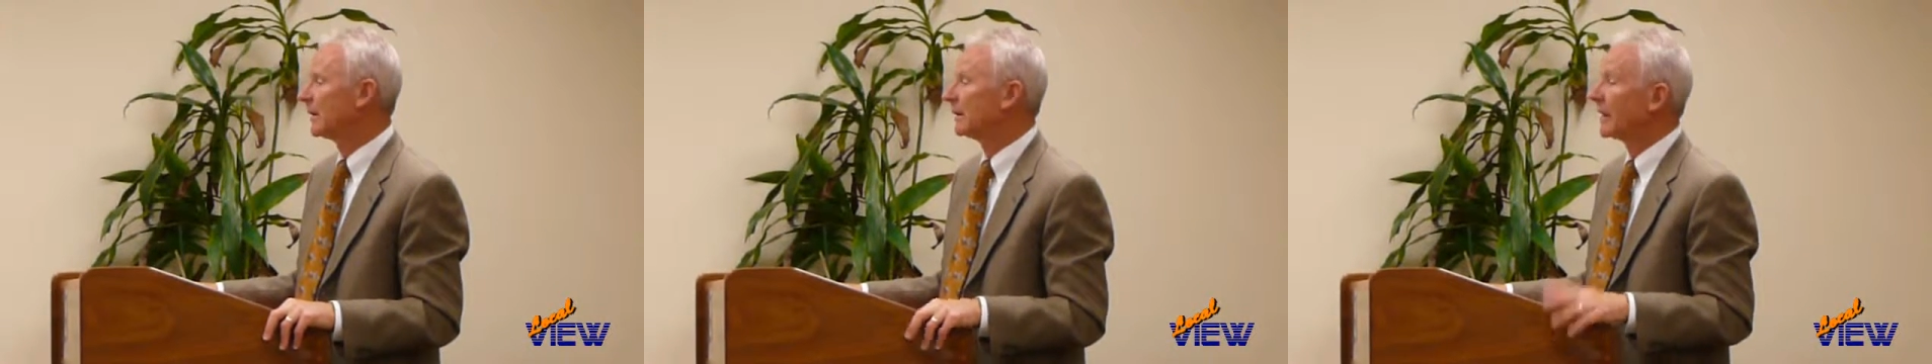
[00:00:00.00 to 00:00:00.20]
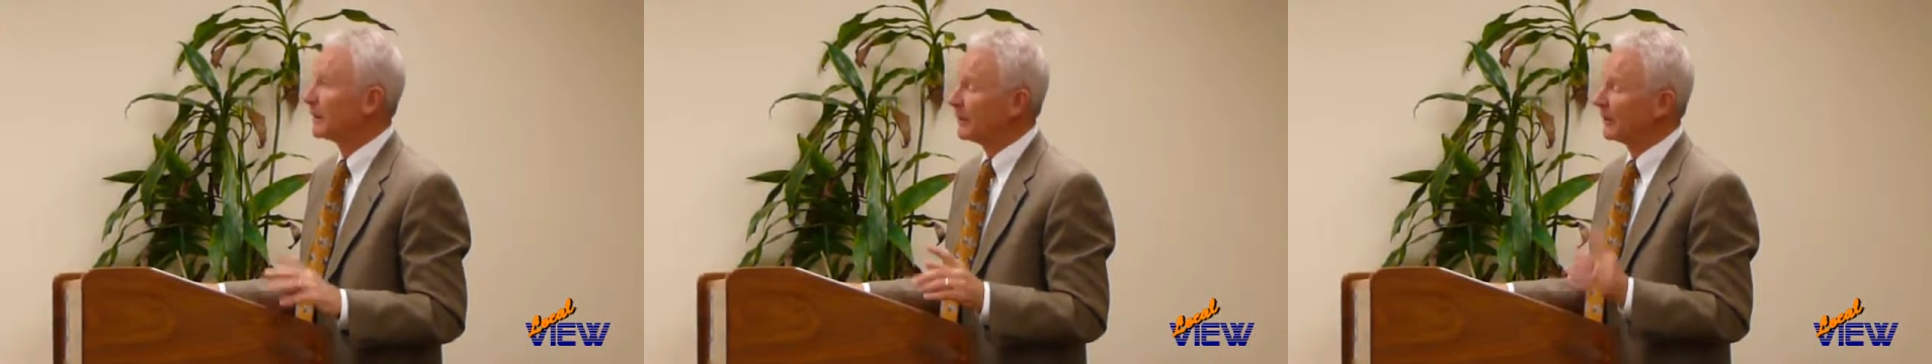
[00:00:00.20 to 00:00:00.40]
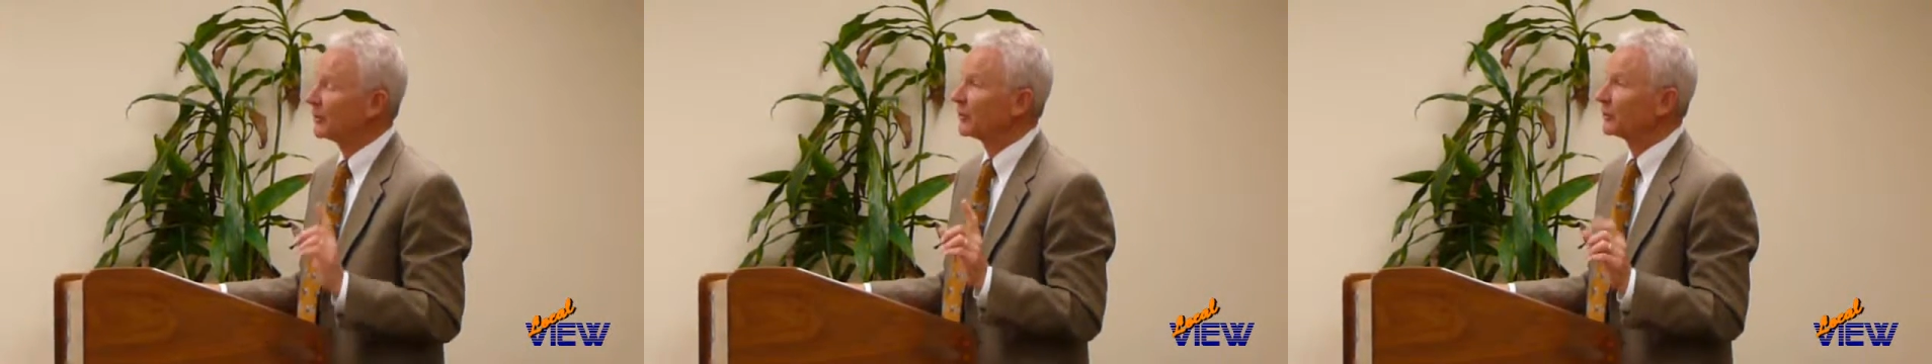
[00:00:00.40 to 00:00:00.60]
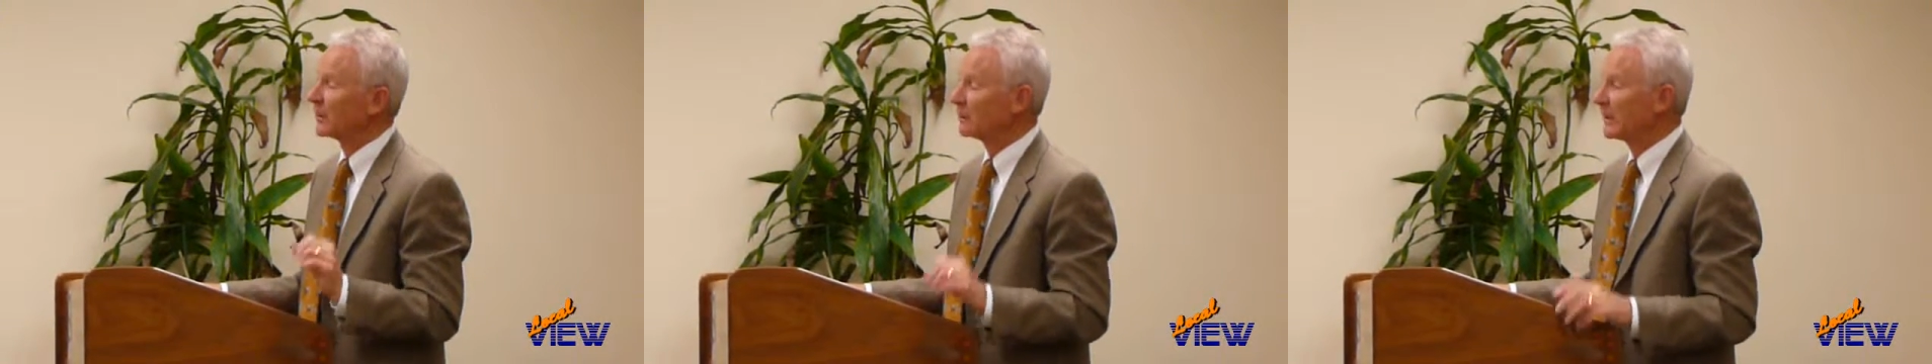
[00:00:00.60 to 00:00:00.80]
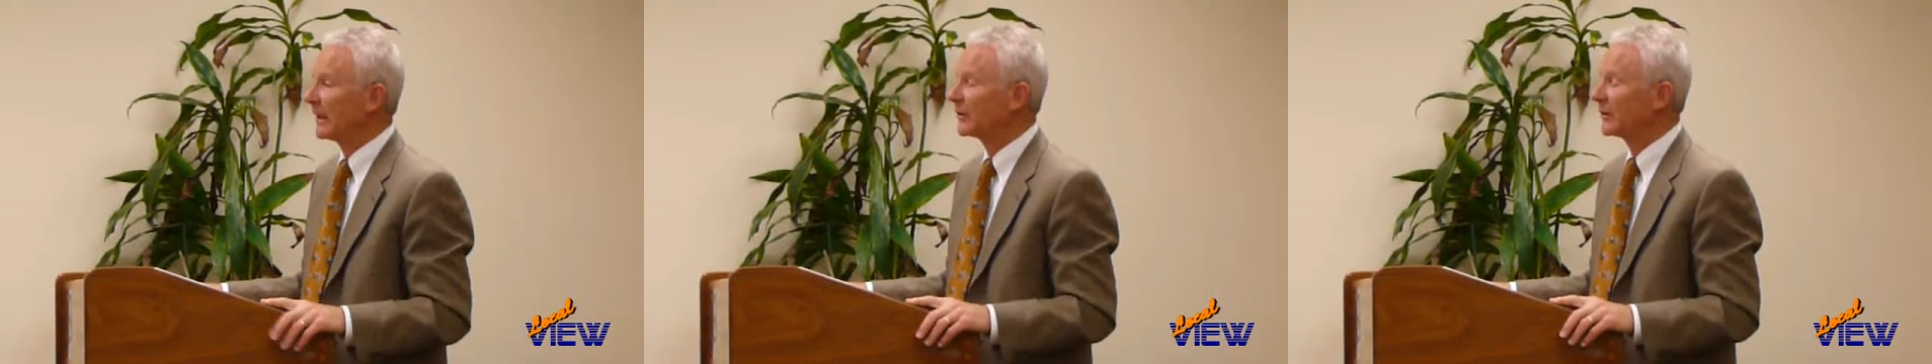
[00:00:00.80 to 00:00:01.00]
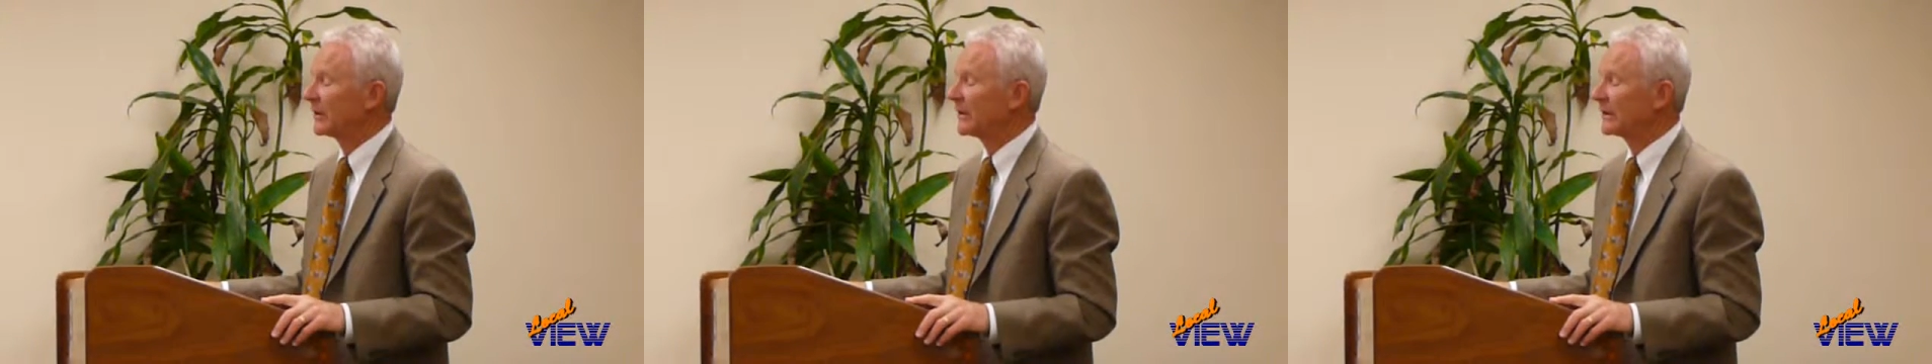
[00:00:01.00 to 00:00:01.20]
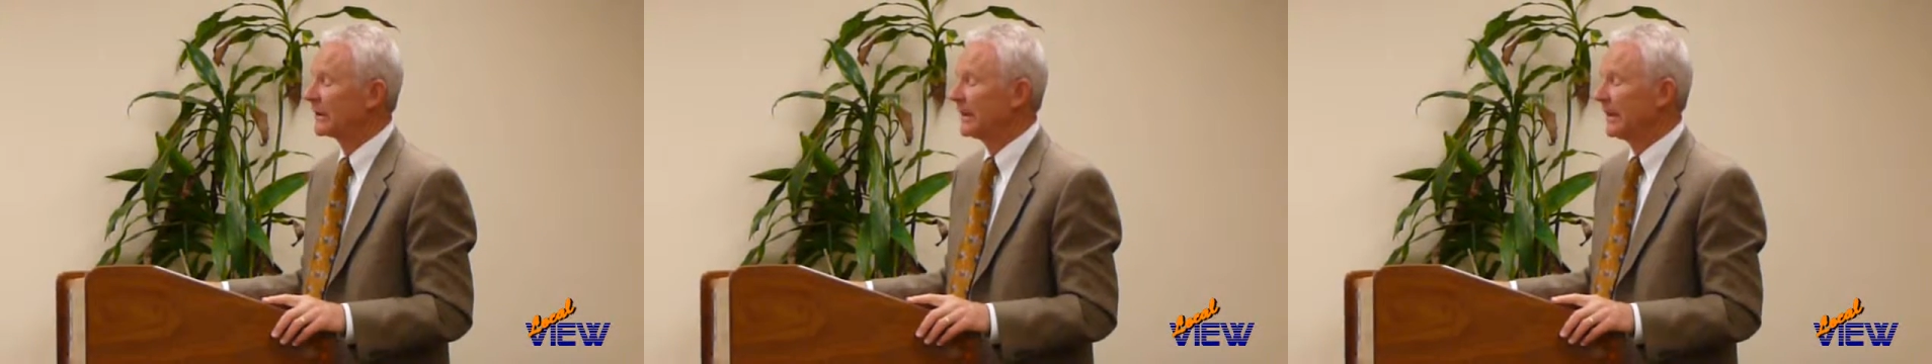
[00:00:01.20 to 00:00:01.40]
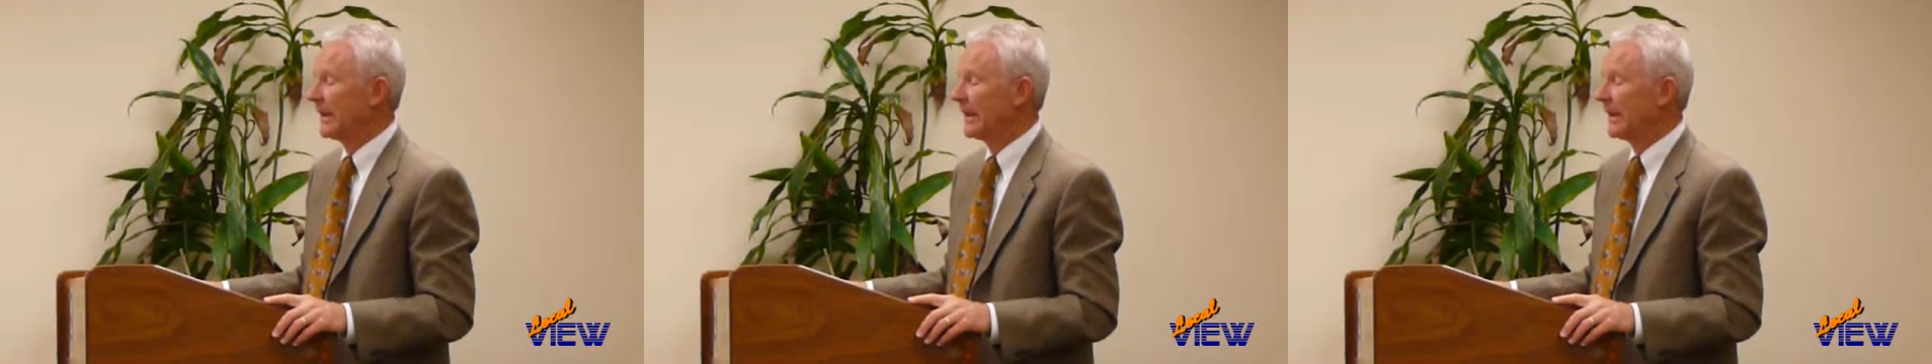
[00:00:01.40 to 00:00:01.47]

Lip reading: not business, but a resident,